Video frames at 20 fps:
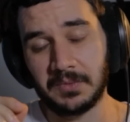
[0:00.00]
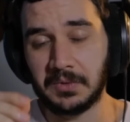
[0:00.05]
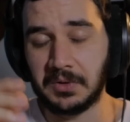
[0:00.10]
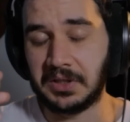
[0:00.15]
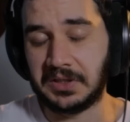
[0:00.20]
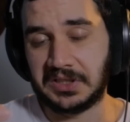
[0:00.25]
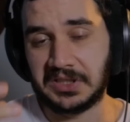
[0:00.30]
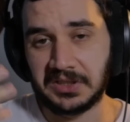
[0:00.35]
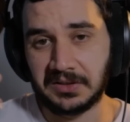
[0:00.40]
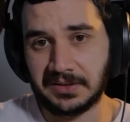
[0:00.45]

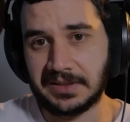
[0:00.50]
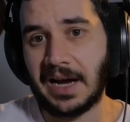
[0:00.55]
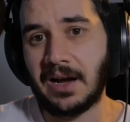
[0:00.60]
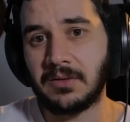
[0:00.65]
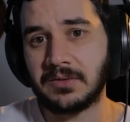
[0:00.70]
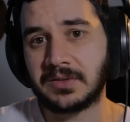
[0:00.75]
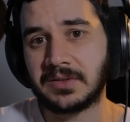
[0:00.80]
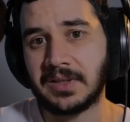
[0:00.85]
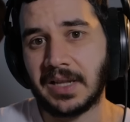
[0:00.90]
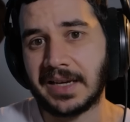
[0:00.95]

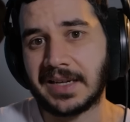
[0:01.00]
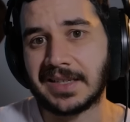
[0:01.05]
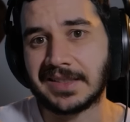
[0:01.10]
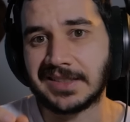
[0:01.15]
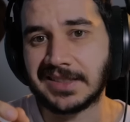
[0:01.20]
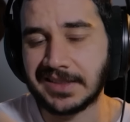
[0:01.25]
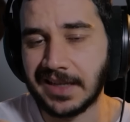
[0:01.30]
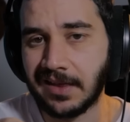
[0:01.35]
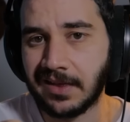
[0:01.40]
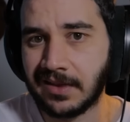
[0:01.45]
sounds like a
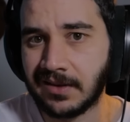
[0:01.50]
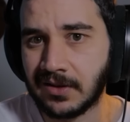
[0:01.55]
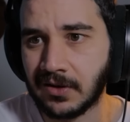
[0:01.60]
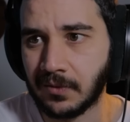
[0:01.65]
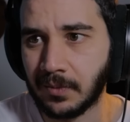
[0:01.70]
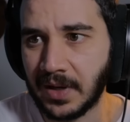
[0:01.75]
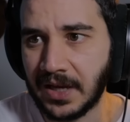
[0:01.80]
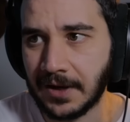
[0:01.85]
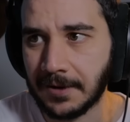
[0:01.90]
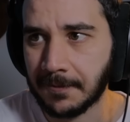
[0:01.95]
synth to
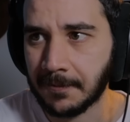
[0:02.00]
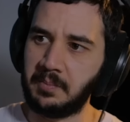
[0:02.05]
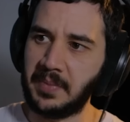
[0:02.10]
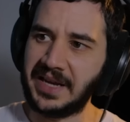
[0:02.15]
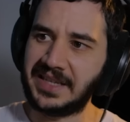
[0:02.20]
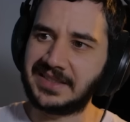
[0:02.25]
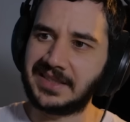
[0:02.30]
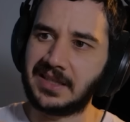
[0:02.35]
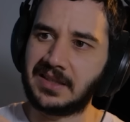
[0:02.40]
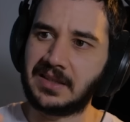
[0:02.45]
me
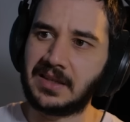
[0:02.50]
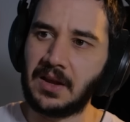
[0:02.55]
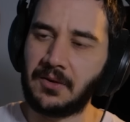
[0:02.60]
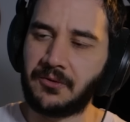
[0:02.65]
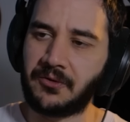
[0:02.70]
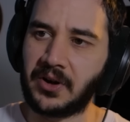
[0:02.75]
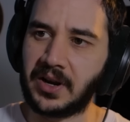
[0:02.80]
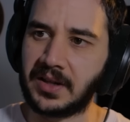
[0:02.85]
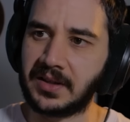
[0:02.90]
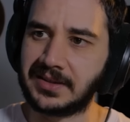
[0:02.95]
makes it
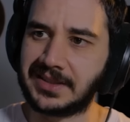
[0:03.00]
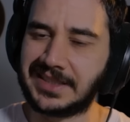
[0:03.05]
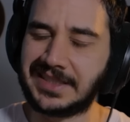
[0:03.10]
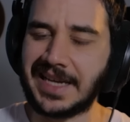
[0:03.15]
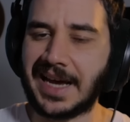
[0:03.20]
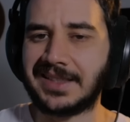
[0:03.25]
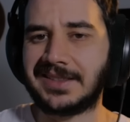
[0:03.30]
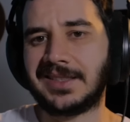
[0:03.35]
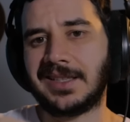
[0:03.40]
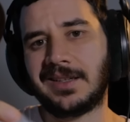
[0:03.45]
different,
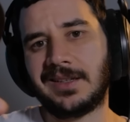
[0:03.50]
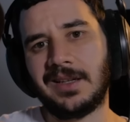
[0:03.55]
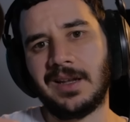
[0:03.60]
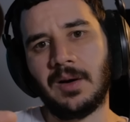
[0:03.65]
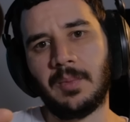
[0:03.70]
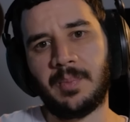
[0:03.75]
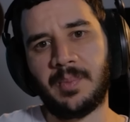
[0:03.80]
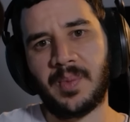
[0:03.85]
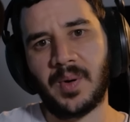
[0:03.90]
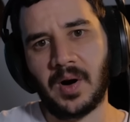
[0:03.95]
sets it
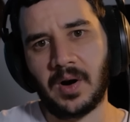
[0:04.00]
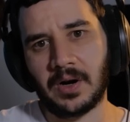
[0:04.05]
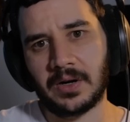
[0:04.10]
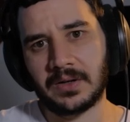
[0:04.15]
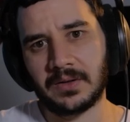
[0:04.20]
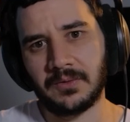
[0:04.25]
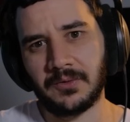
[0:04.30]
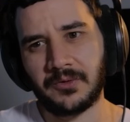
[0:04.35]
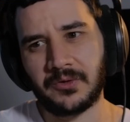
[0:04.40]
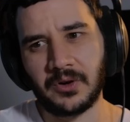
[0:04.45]

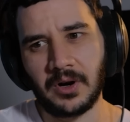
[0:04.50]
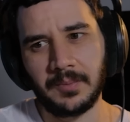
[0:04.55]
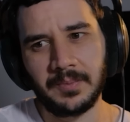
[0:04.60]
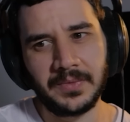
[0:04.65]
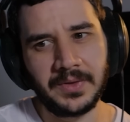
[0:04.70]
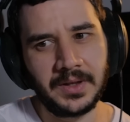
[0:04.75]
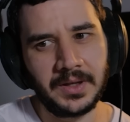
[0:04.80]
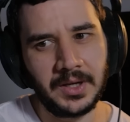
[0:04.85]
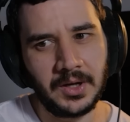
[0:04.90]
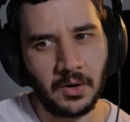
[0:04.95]
apart
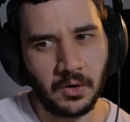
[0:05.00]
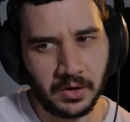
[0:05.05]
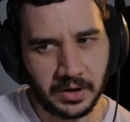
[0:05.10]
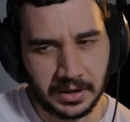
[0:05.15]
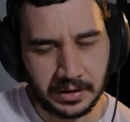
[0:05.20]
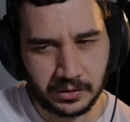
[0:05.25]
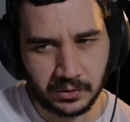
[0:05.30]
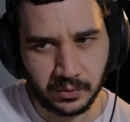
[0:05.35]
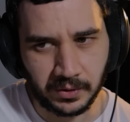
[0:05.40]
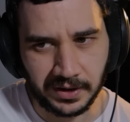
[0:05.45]
from the
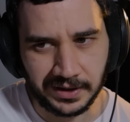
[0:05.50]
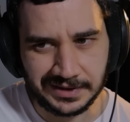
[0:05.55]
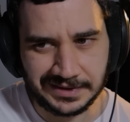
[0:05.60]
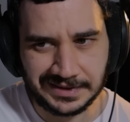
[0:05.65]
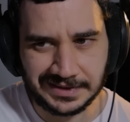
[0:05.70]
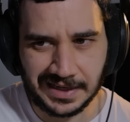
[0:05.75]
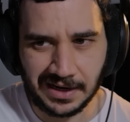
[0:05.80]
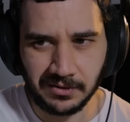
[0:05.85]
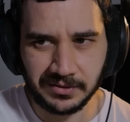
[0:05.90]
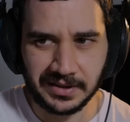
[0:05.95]
orchestra. It
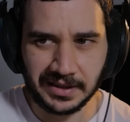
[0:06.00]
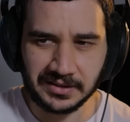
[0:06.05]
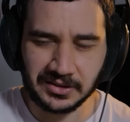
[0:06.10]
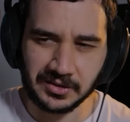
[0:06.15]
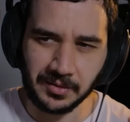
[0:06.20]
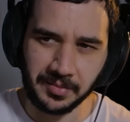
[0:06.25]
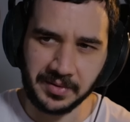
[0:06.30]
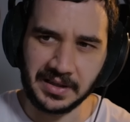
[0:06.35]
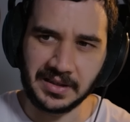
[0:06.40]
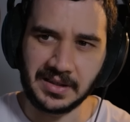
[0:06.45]
sounds like
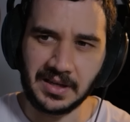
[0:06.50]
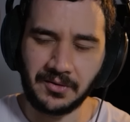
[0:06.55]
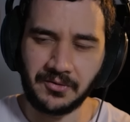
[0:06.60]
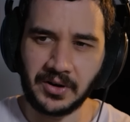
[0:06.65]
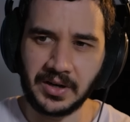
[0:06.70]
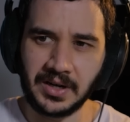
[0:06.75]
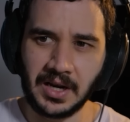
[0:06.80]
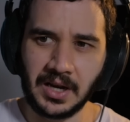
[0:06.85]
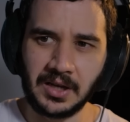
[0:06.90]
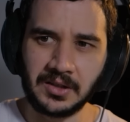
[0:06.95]
something
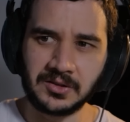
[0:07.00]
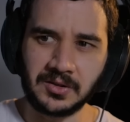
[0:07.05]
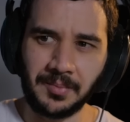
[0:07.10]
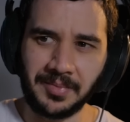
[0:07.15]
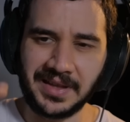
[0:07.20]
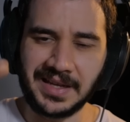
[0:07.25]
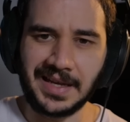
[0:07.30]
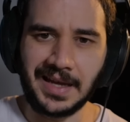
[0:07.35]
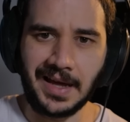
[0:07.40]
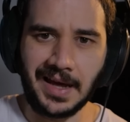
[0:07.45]
different,
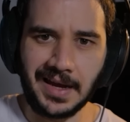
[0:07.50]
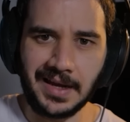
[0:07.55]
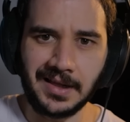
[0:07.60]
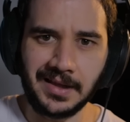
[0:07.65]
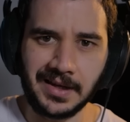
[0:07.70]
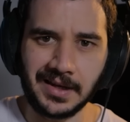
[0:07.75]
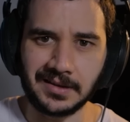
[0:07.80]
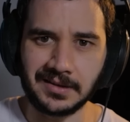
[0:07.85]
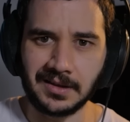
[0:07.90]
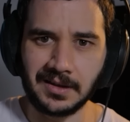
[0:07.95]
something
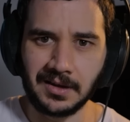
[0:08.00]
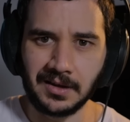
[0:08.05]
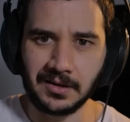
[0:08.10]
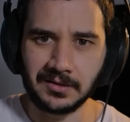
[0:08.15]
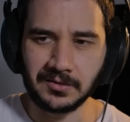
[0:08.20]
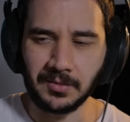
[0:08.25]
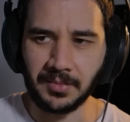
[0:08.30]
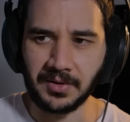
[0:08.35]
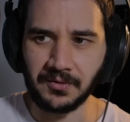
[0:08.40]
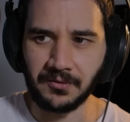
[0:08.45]
alien,
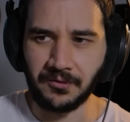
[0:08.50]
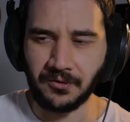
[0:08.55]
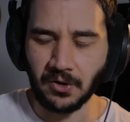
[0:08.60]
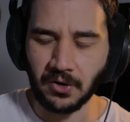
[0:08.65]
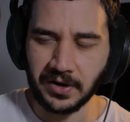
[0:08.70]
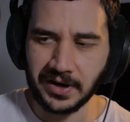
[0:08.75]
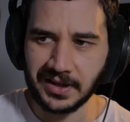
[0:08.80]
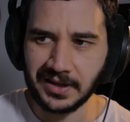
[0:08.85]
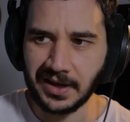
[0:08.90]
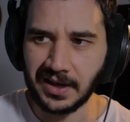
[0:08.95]
something
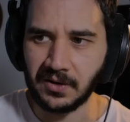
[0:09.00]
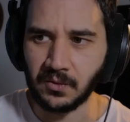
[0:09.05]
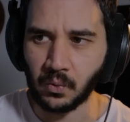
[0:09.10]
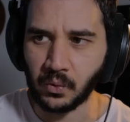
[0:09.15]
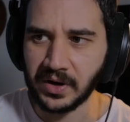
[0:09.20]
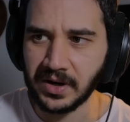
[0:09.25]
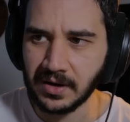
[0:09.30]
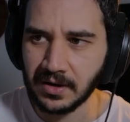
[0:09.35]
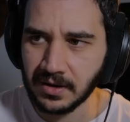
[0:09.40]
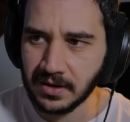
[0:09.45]
foreign and
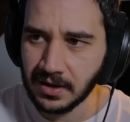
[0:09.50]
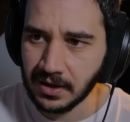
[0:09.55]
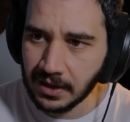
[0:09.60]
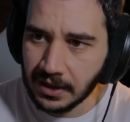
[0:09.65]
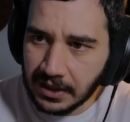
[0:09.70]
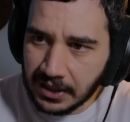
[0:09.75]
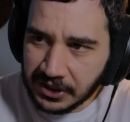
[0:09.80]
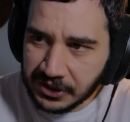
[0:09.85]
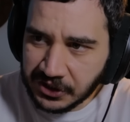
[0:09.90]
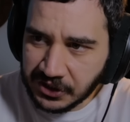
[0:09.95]
weird,
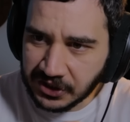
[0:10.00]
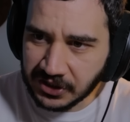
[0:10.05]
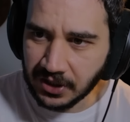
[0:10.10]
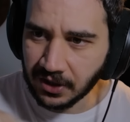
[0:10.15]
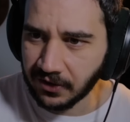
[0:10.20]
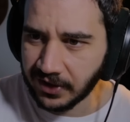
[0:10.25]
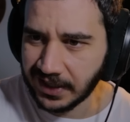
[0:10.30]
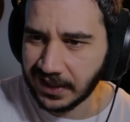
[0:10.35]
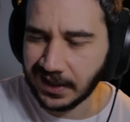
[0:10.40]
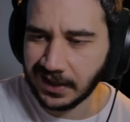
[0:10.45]

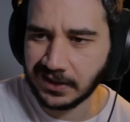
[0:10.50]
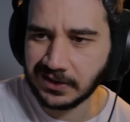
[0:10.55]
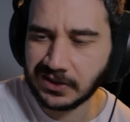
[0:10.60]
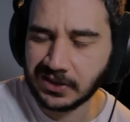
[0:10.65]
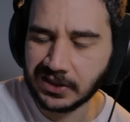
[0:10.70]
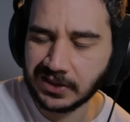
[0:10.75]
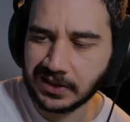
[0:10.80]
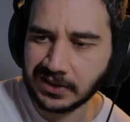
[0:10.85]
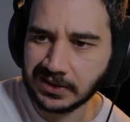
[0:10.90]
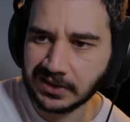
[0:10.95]
stirring
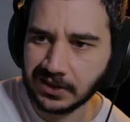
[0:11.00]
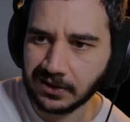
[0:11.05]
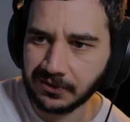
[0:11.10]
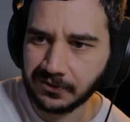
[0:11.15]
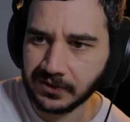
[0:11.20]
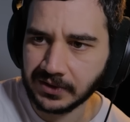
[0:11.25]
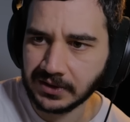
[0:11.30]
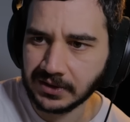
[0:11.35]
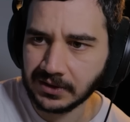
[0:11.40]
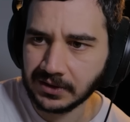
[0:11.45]
under the
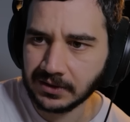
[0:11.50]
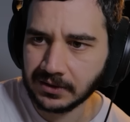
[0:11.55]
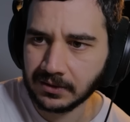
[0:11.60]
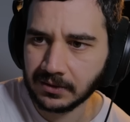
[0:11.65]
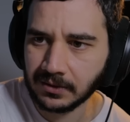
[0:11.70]
surface.